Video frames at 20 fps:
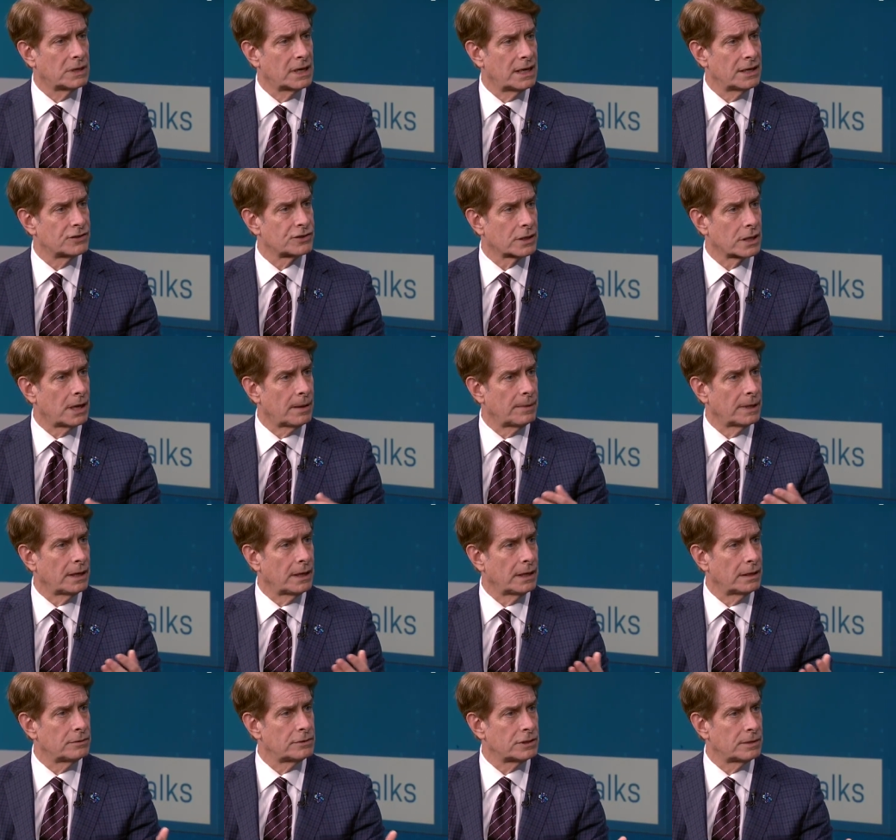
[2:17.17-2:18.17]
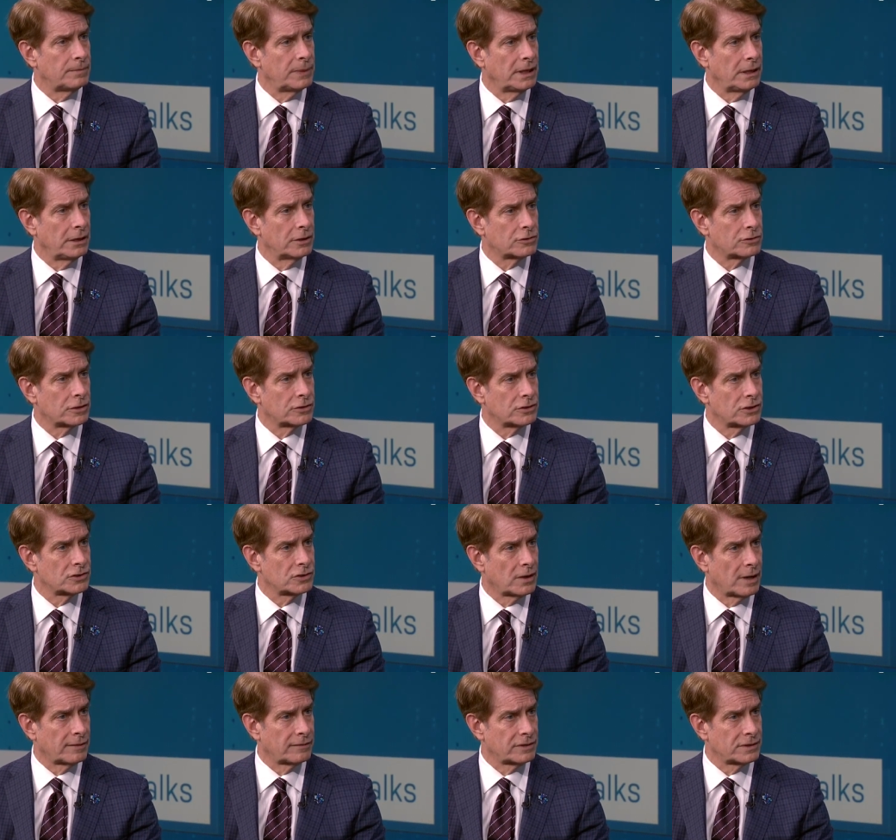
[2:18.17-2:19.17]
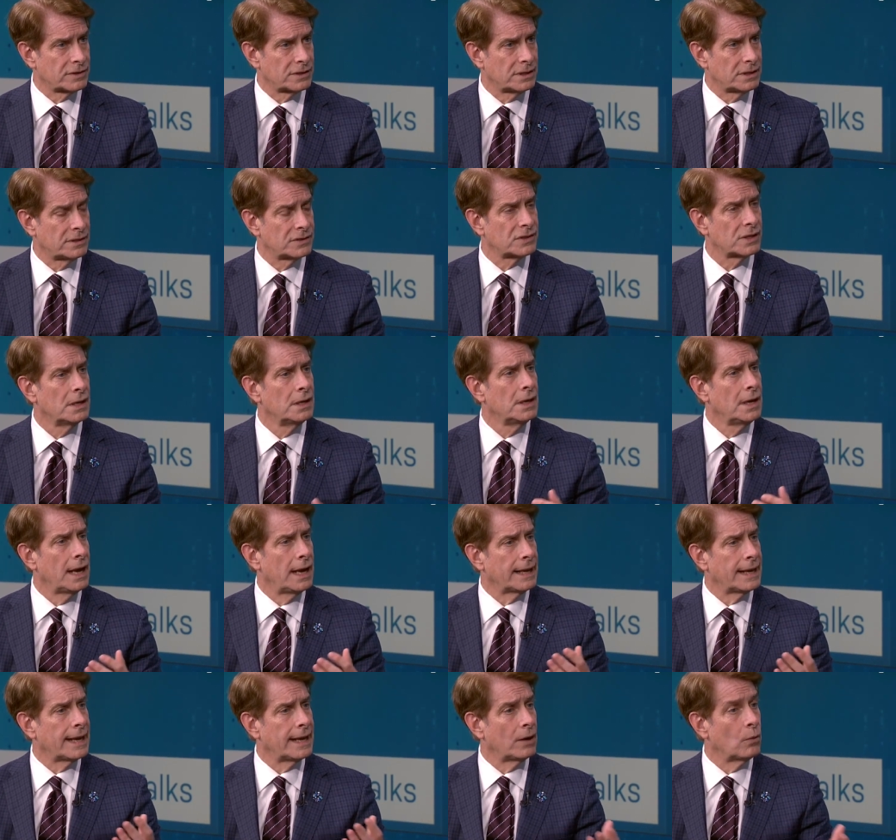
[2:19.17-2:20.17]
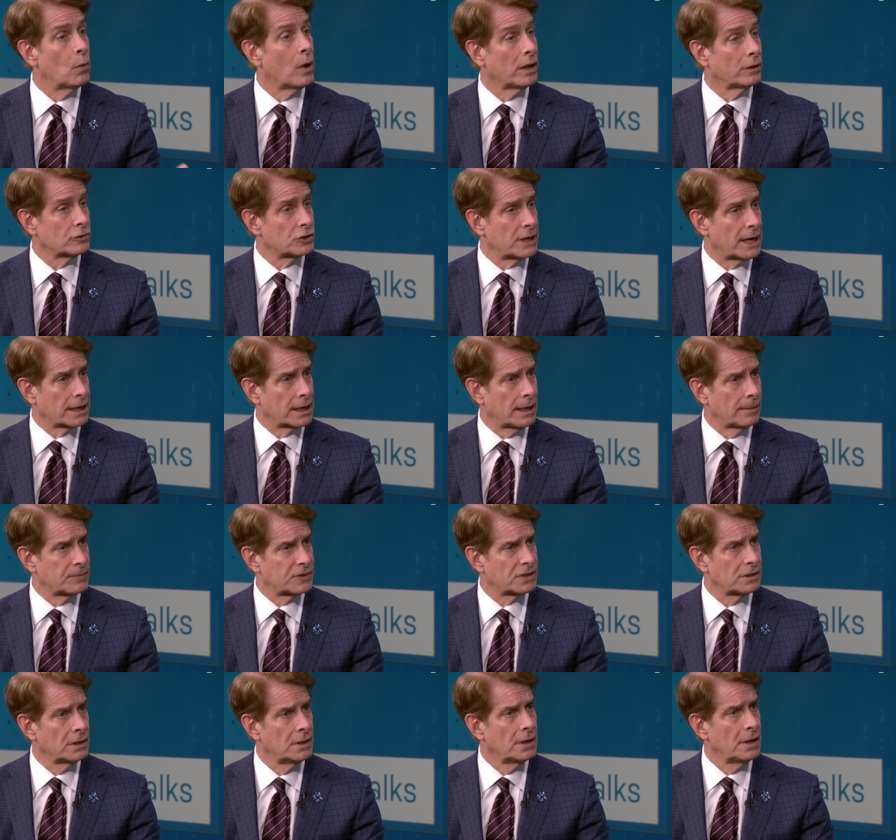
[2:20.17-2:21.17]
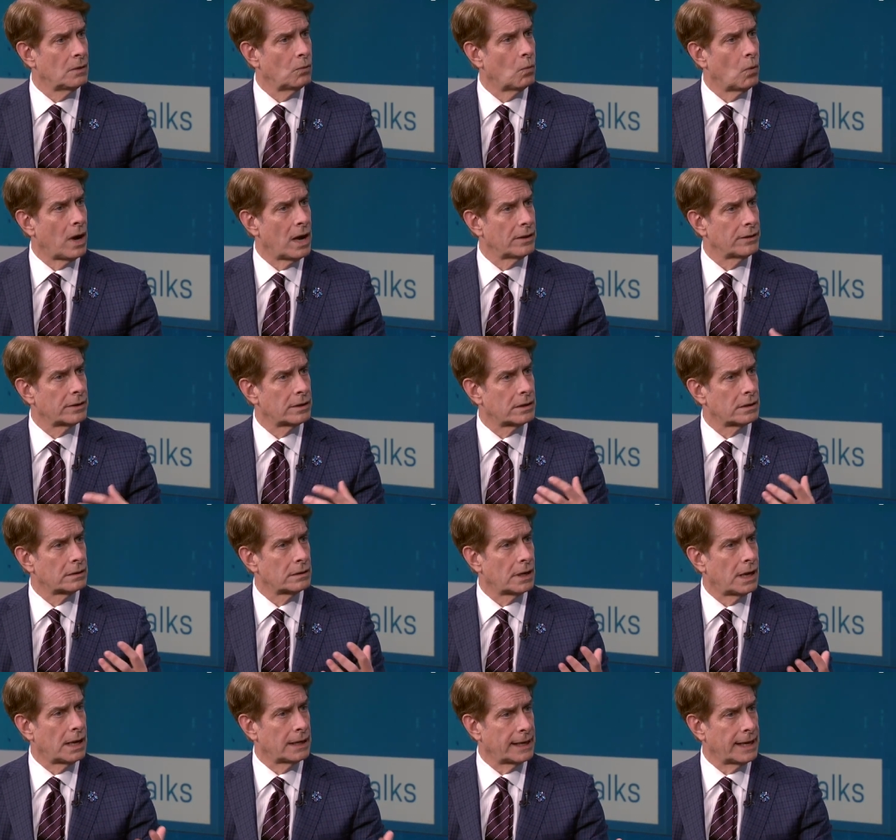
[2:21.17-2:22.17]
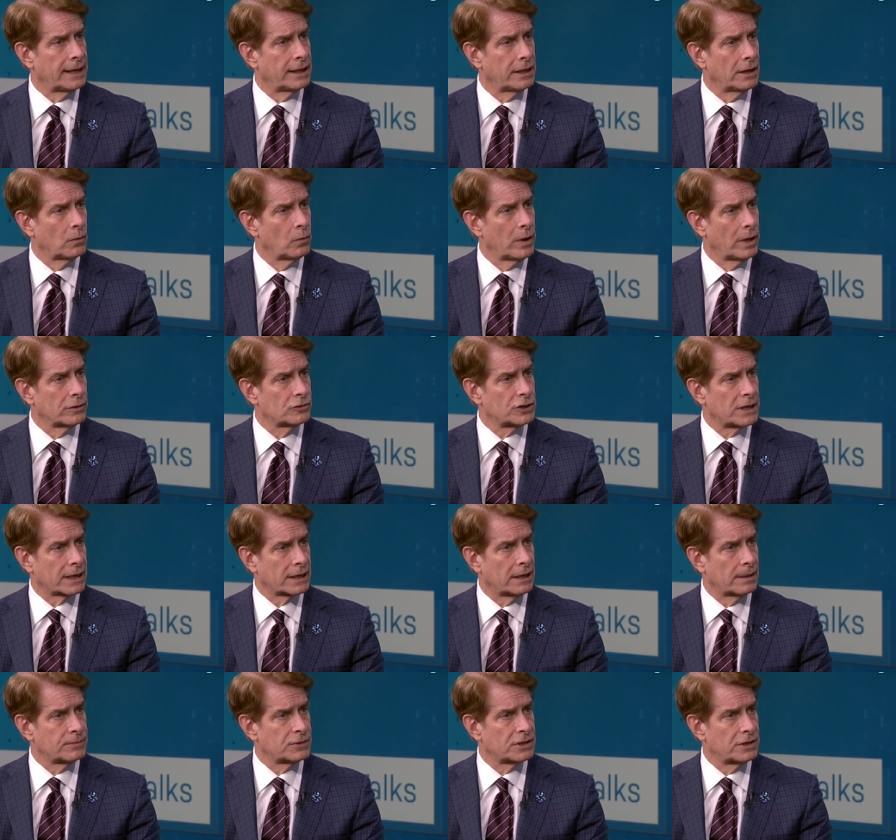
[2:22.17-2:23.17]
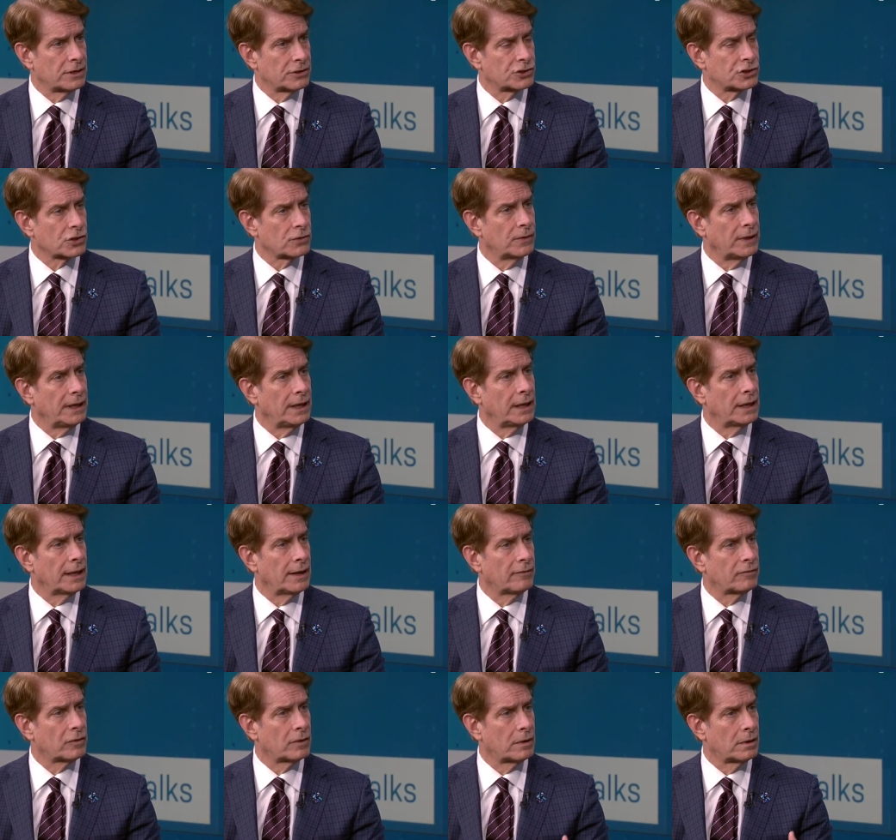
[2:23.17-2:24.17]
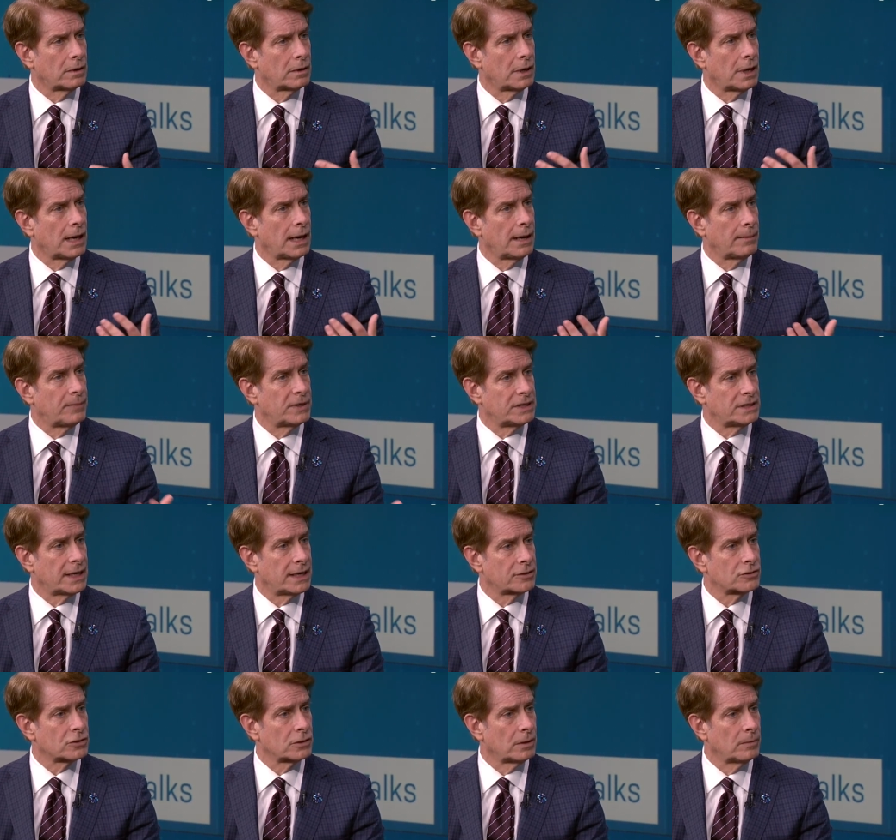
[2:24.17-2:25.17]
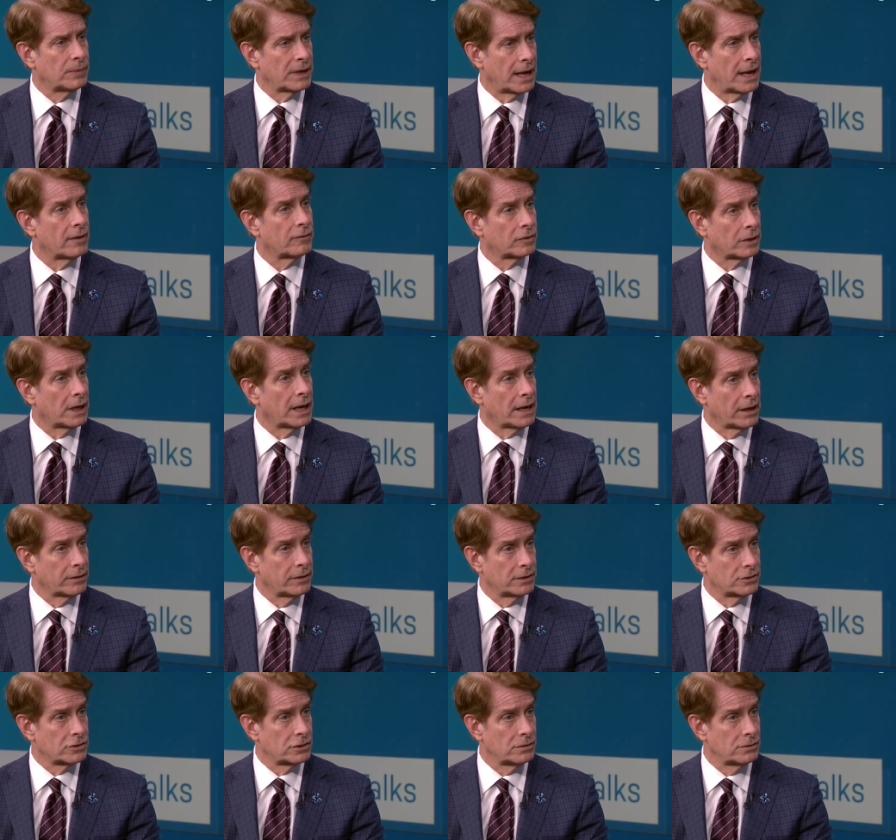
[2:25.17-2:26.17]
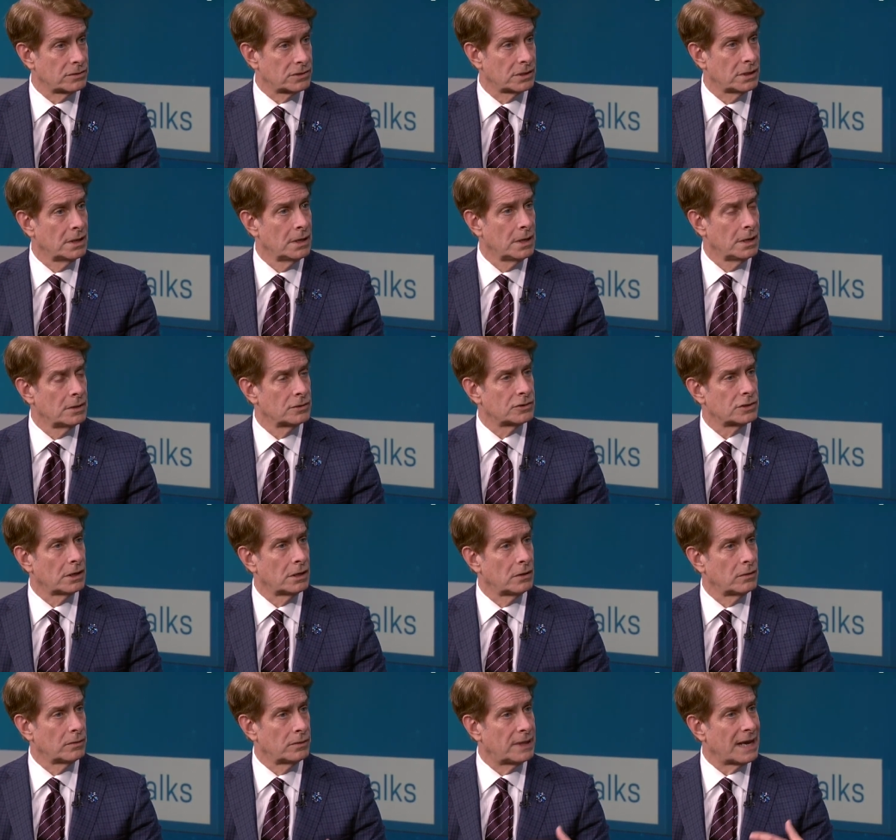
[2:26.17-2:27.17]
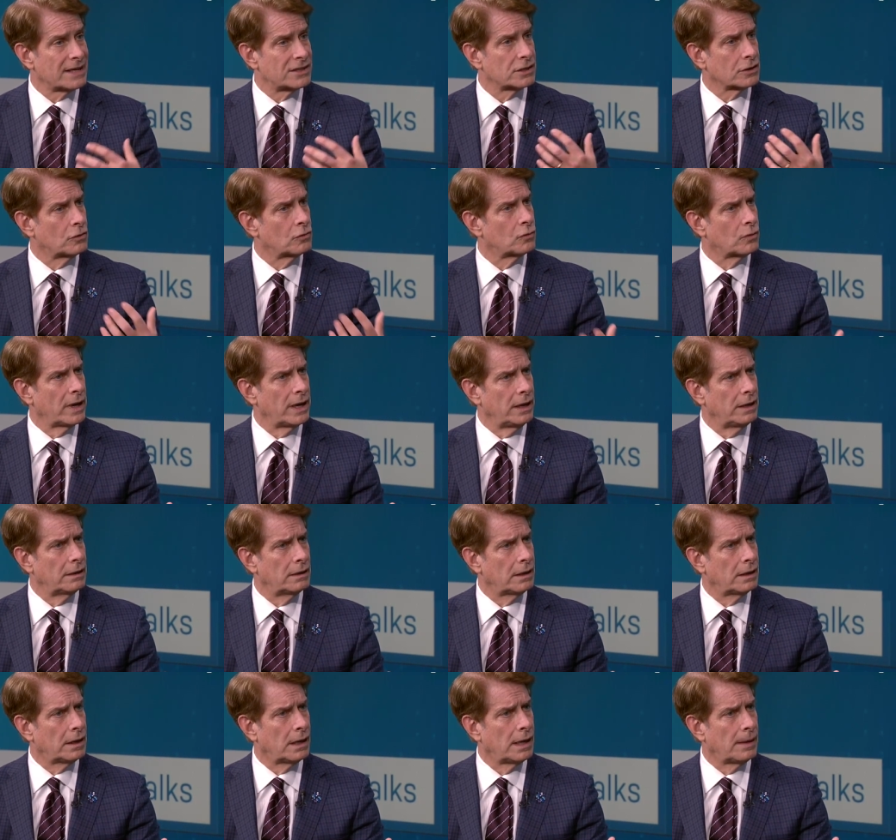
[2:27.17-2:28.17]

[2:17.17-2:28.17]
kids are coming into pediatricians' offices and getting well checkups. While they're getting their well checkups, they're screening them for potential behavioral health issues. So that's a great